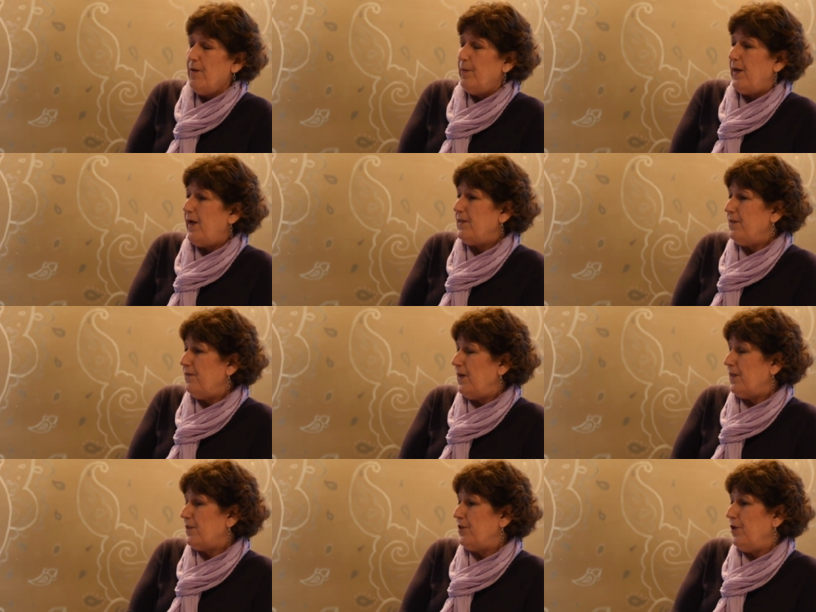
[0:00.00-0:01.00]
But as of
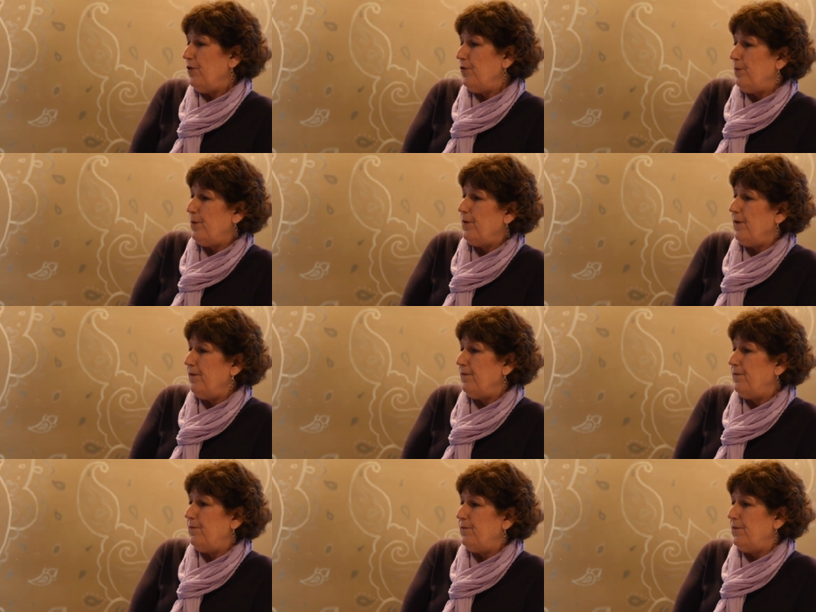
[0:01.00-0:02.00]
October
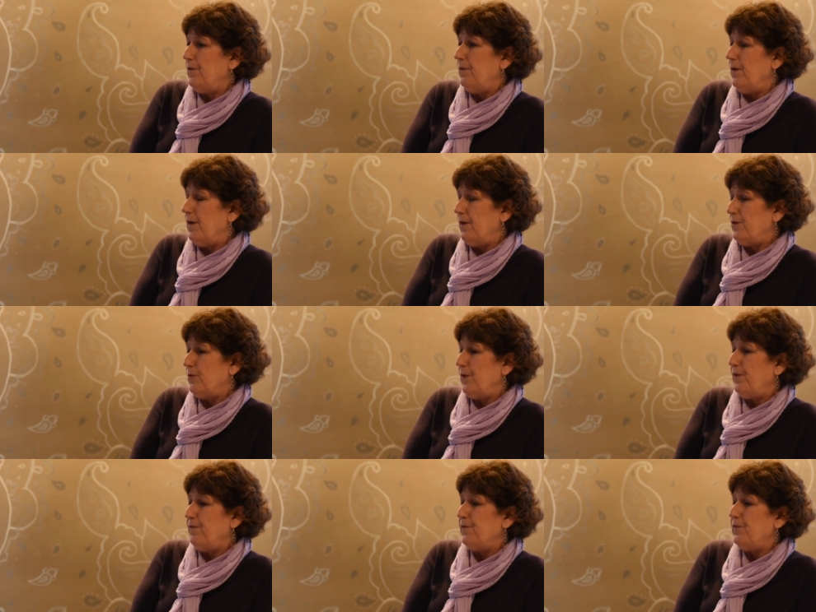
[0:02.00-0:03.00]
of
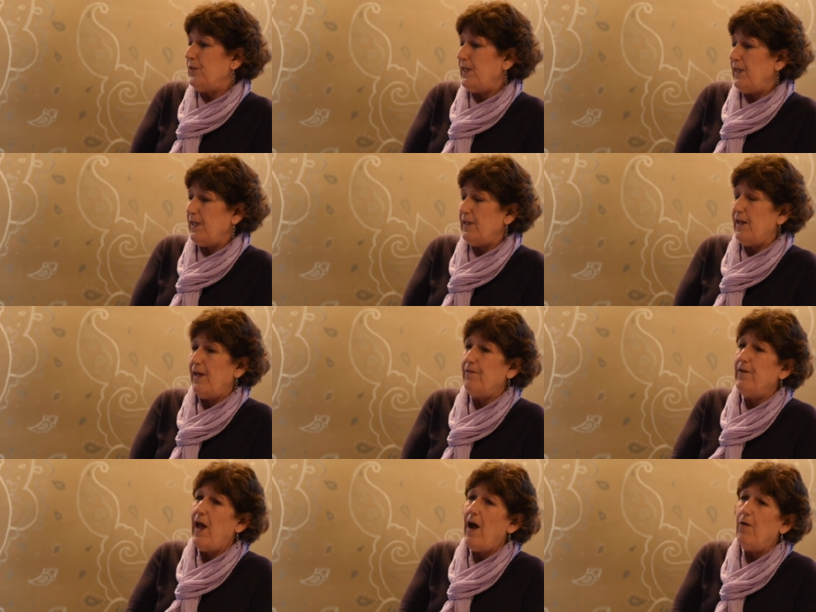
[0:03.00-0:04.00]
2015,
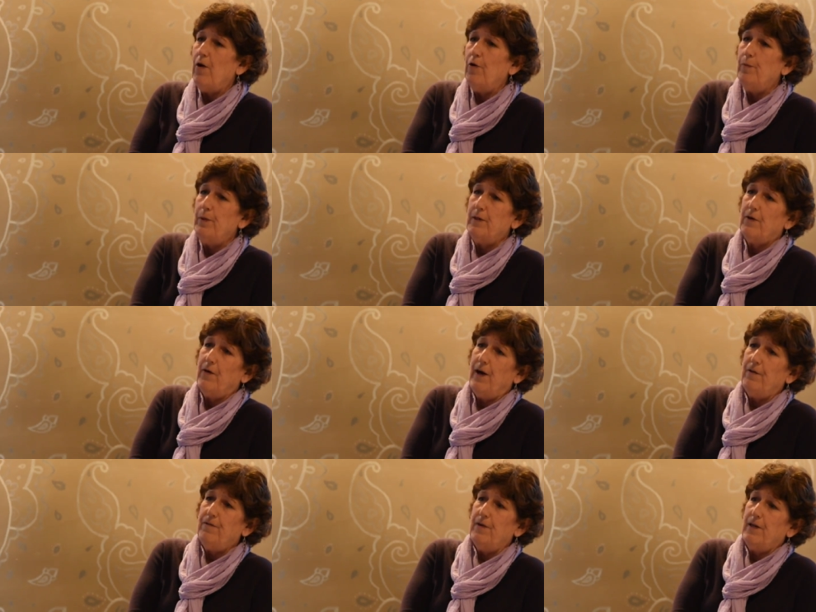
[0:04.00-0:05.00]
they've now opened
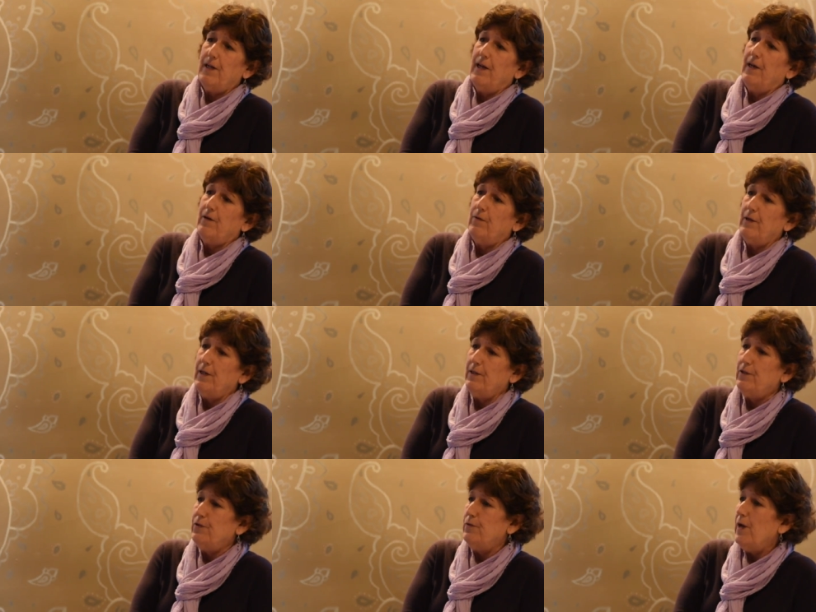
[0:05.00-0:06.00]
crowdfunding
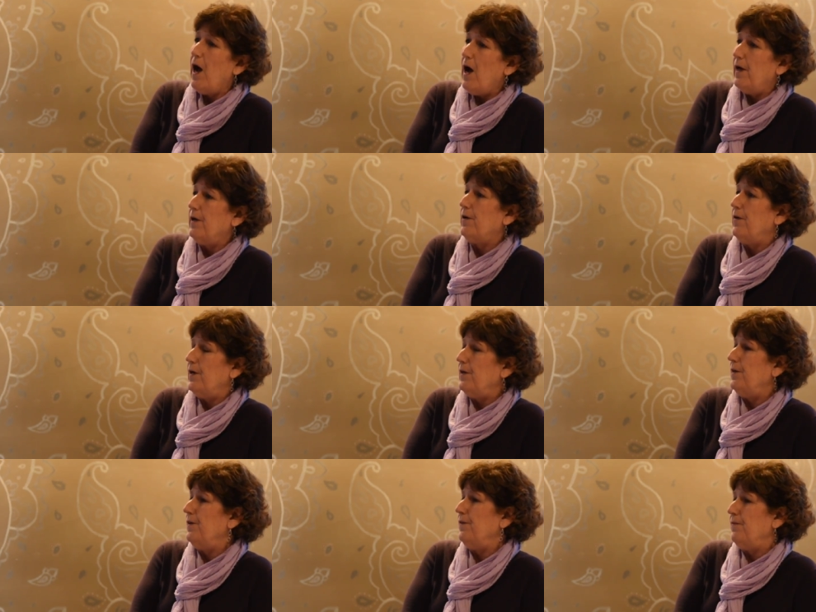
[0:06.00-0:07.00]
equity to
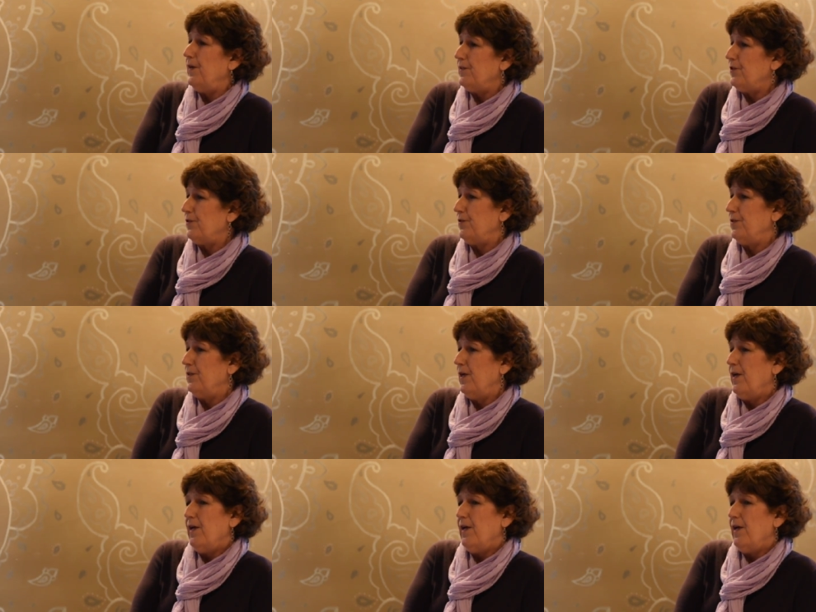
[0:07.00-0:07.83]
non-accredited investors.